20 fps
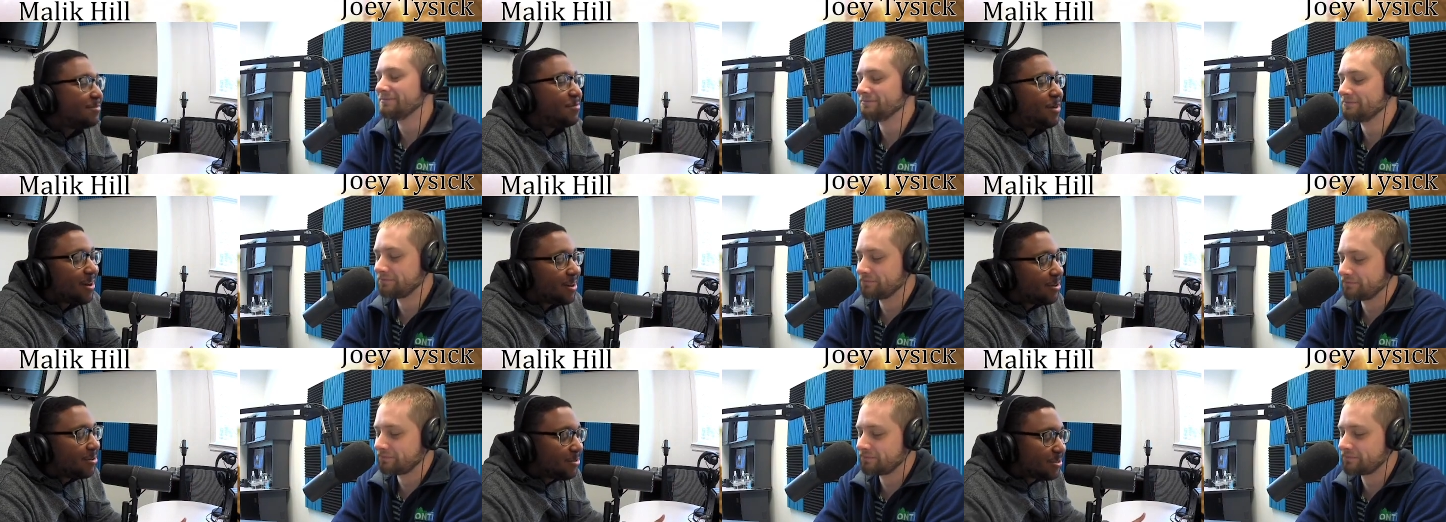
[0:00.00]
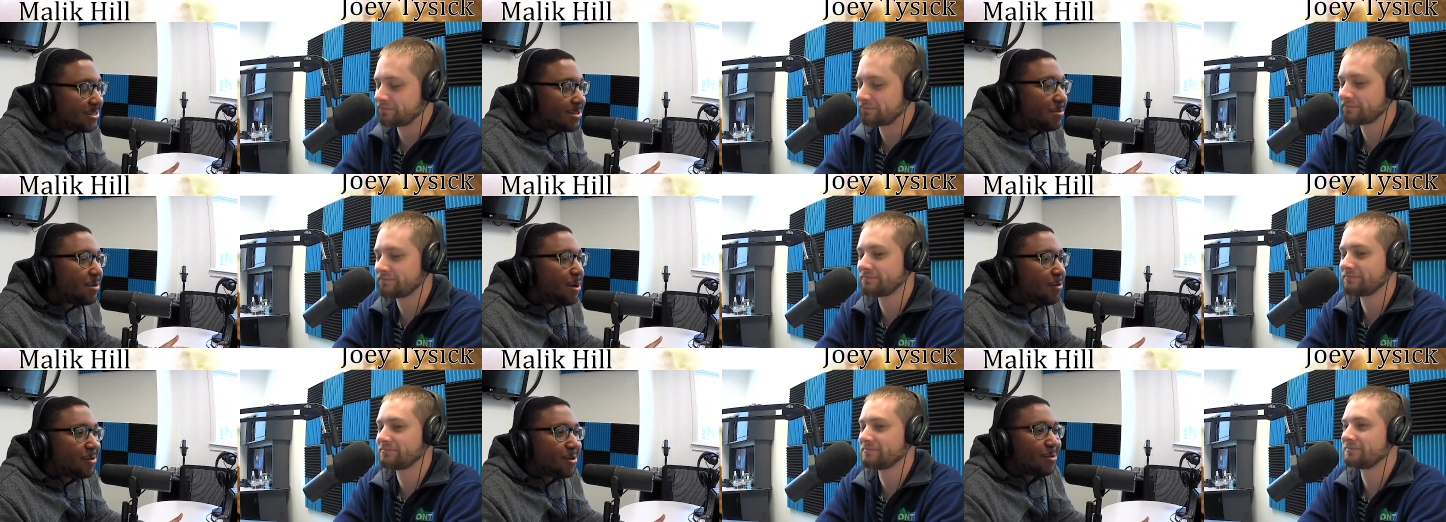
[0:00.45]
Speaker 1: Mario
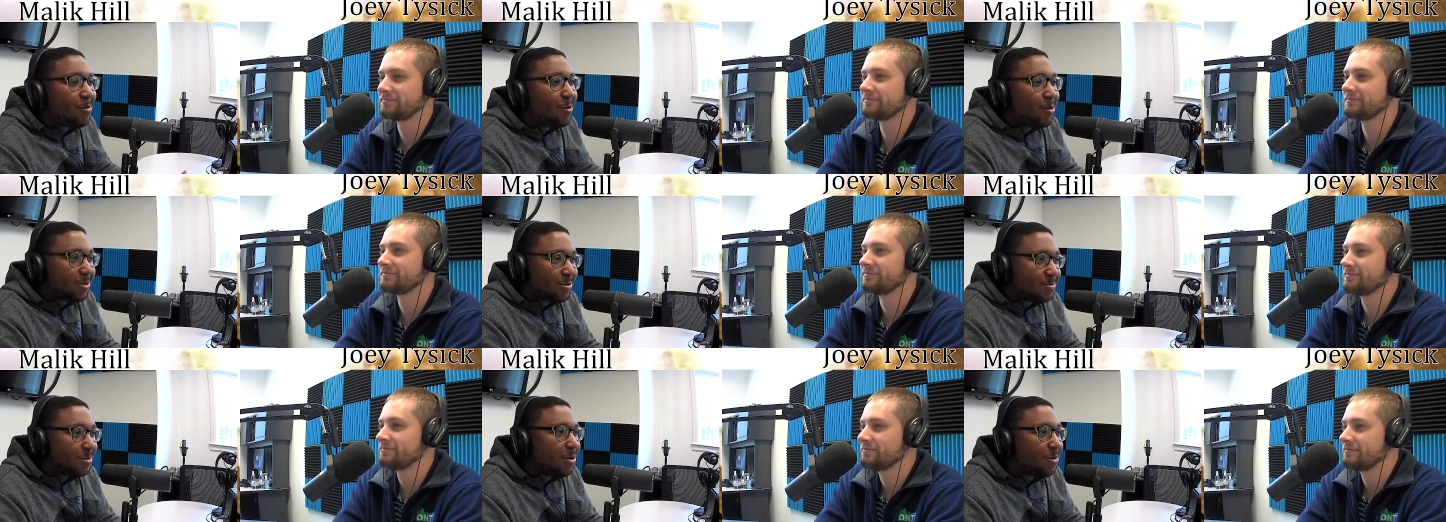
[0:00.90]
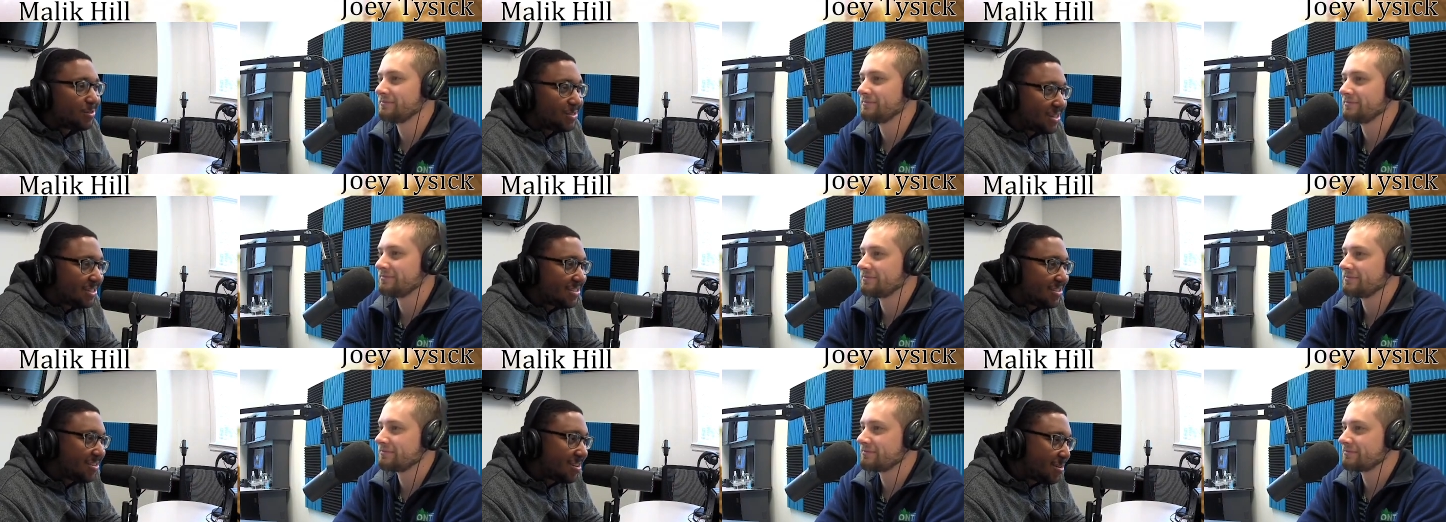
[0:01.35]
Cristobal won a Rose Bowl
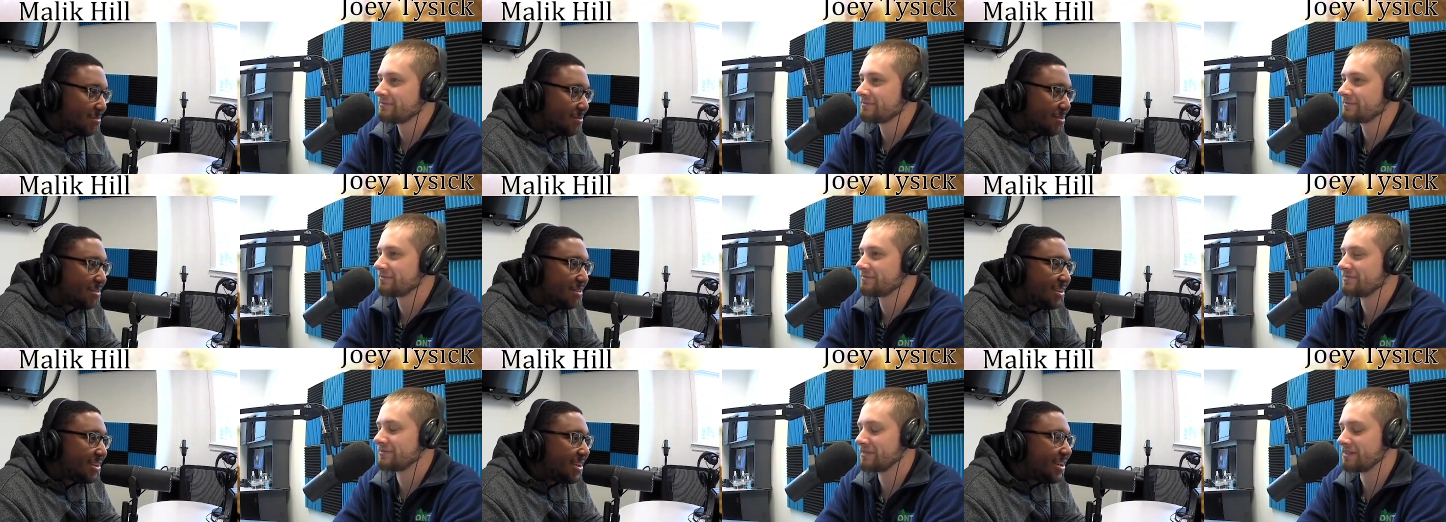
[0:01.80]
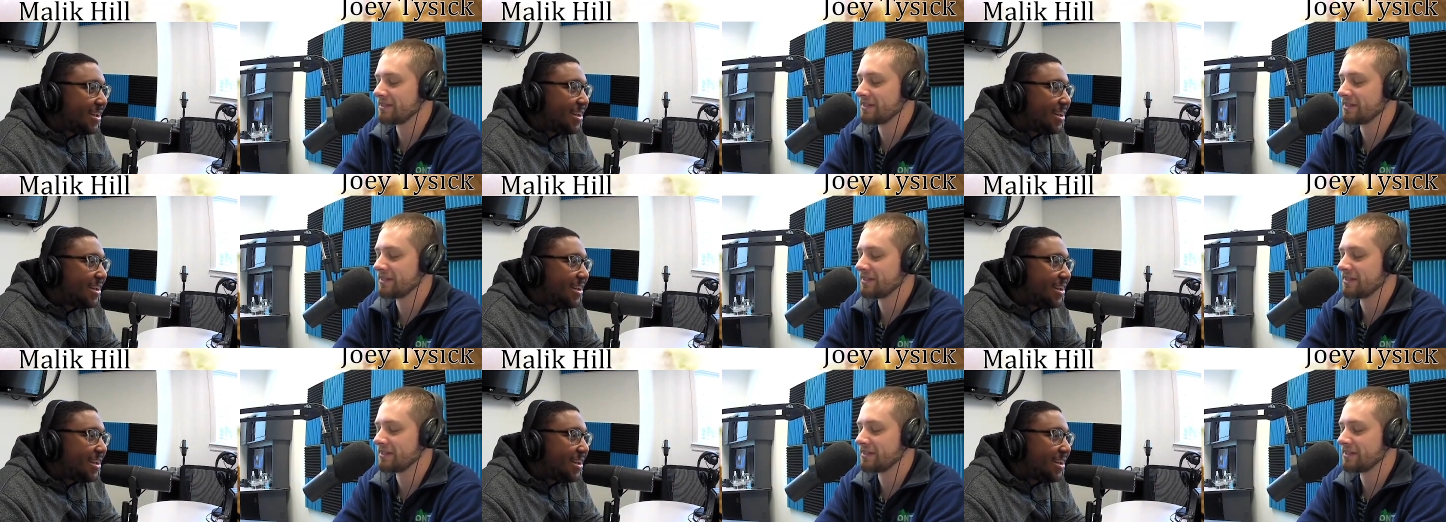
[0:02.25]
with Justin Herbert.